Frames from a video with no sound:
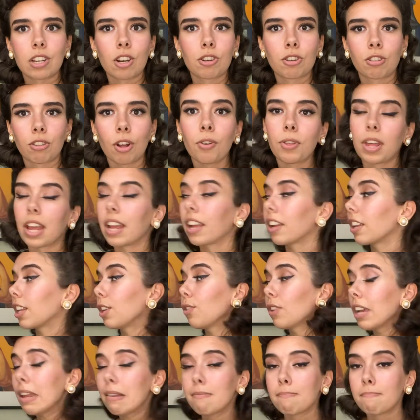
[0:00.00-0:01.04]
clothing. You
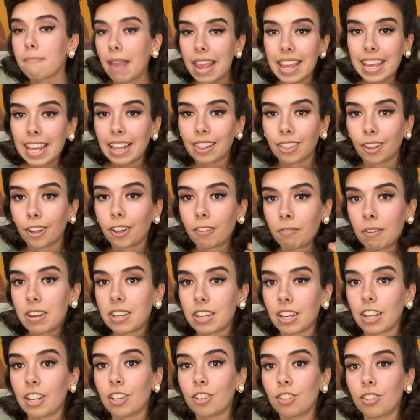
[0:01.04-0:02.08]
can make it look
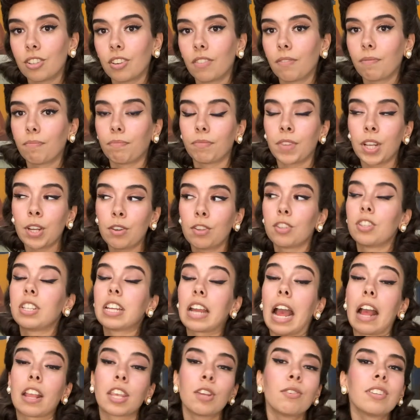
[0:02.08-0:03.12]
vintage. You
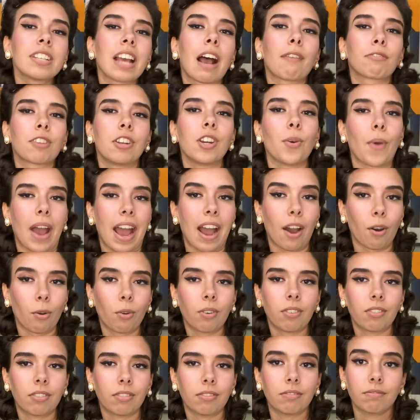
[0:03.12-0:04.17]
just have to know how.
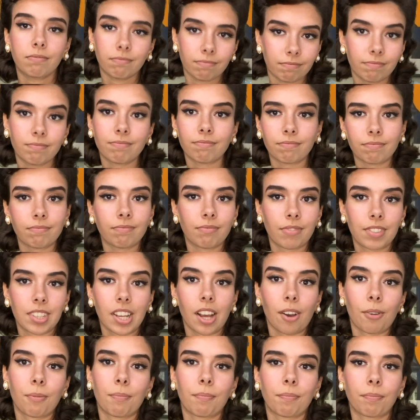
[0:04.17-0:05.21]

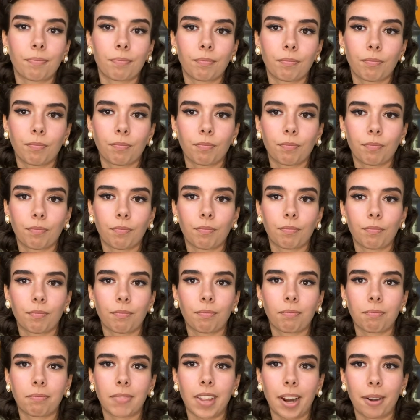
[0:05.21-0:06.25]
So,
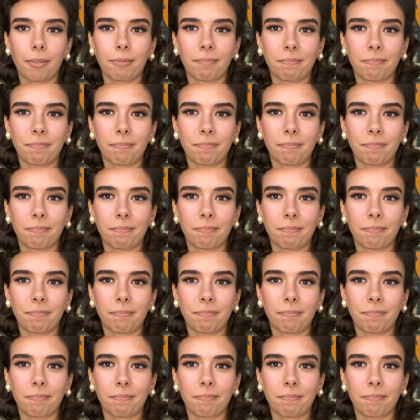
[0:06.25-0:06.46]
there.